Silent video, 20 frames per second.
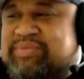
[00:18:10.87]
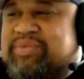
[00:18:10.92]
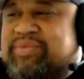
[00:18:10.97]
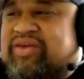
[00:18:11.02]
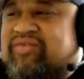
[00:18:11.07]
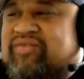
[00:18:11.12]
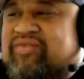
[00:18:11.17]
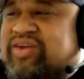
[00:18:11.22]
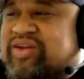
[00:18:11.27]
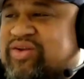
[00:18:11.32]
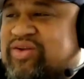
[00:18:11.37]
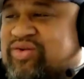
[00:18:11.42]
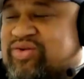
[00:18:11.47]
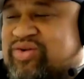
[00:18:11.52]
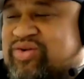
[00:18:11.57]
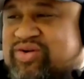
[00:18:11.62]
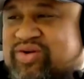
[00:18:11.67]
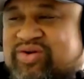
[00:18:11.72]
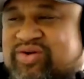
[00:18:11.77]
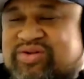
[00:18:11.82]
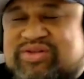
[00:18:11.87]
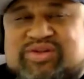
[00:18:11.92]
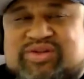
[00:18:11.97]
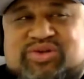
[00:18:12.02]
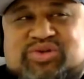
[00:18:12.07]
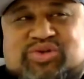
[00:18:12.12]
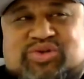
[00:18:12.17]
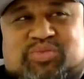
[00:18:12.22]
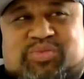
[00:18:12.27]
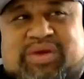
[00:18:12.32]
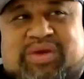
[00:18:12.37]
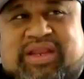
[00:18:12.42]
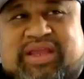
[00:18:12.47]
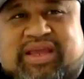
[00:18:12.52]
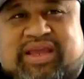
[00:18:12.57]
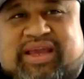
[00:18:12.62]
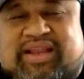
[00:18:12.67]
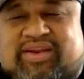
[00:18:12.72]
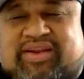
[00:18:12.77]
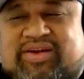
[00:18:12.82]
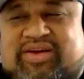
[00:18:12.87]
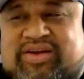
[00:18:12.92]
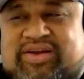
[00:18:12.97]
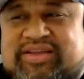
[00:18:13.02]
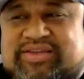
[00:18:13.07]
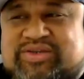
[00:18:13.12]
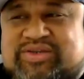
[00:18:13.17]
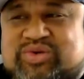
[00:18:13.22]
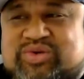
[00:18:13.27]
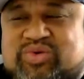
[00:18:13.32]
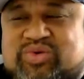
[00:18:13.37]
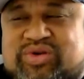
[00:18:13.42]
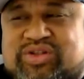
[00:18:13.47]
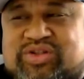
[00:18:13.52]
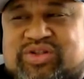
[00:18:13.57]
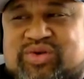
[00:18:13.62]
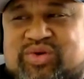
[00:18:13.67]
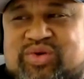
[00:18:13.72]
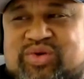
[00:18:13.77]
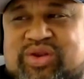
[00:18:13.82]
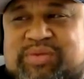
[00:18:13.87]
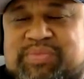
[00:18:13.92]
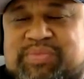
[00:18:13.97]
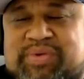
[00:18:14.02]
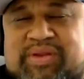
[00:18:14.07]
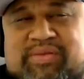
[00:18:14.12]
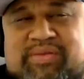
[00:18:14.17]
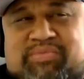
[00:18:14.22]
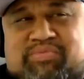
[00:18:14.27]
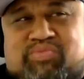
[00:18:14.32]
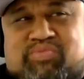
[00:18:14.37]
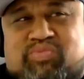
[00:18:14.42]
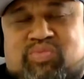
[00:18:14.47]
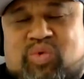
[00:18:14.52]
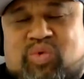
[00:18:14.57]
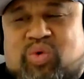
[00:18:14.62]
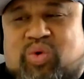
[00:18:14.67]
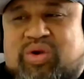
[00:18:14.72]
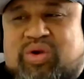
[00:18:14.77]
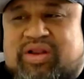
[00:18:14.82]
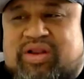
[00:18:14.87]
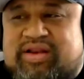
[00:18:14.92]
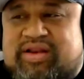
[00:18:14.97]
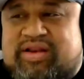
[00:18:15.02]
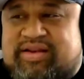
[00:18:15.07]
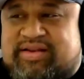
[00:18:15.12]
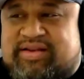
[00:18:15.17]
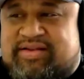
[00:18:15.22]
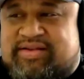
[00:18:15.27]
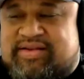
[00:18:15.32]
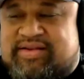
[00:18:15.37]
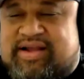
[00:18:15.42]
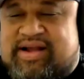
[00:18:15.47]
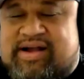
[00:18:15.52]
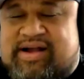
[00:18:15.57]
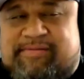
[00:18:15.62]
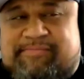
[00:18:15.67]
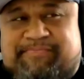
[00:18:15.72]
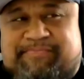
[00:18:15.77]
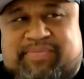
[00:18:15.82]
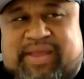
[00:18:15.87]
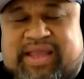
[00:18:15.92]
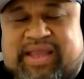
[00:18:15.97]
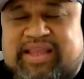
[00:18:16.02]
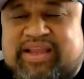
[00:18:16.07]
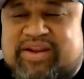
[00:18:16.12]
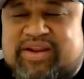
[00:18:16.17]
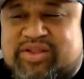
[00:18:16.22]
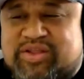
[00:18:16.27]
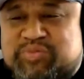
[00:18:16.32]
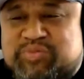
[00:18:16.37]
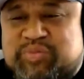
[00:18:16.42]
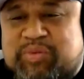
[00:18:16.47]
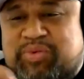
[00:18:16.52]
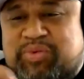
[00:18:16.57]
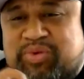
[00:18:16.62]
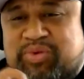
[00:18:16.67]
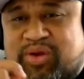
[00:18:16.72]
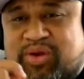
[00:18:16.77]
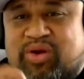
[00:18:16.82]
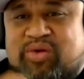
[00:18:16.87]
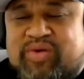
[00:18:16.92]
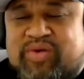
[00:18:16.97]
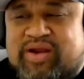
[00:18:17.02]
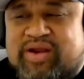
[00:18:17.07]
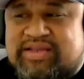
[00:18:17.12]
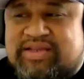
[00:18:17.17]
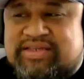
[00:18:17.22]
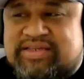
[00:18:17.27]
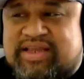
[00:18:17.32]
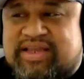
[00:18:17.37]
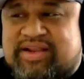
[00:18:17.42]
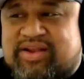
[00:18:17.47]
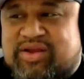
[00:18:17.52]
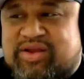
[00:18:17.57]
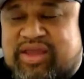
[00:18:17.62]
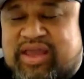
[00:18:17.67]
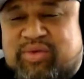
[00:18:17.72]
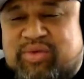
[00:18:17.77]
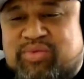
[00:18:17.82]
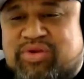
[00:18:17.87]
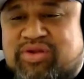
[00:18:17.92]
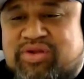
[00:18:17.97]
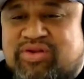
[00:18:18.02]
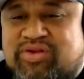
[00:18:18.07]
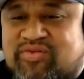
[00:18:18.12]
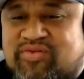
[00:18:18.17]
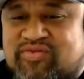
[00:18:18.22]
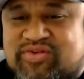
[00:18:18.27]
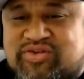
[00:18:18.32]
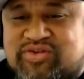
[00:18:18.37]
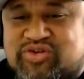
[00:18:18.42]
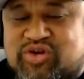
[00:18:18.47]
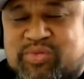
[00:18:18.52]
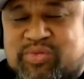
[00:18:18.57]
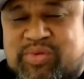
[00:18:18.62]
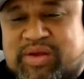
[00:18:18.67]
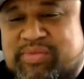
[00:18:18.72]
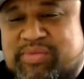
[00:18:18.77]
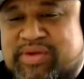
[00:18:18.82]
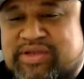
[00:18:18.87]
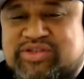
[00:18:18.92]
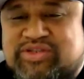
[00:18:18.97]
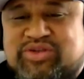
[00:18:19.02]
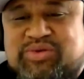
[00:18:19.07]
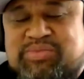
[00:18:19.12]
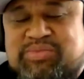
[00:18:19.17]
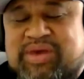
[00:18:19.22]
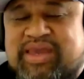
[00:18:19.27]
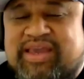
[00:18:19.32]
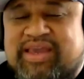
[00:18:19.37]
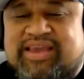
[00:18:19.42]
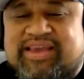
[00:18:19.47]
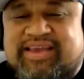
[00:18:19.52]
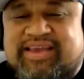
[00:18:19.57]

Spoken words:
having a look on social media, and I saw a dude up in Auckland. And there's people who go around and say like, "Hey, what do you do for a job? How much do you make?"